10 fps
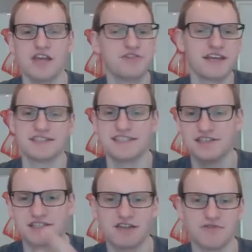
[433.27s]
You can't see
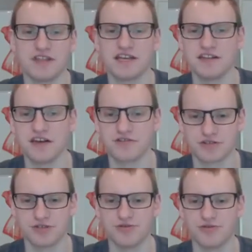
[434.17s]
this stuff with any
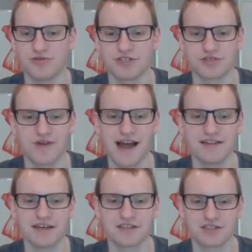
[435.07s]
other tool, which is why I
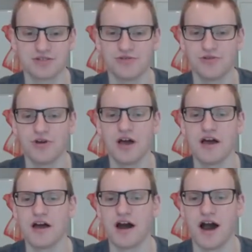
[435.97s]
like this tool
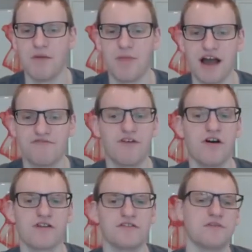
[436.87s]
by
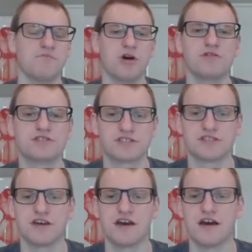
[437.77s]
far the
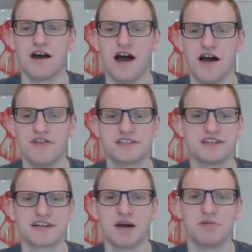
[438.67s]
most. This
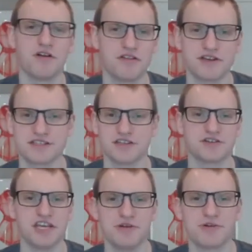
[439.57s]
and a couple other things, their
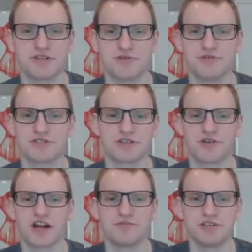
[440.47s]
keyword tool is
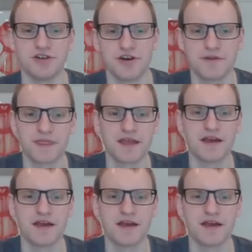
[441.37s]
incredibly good.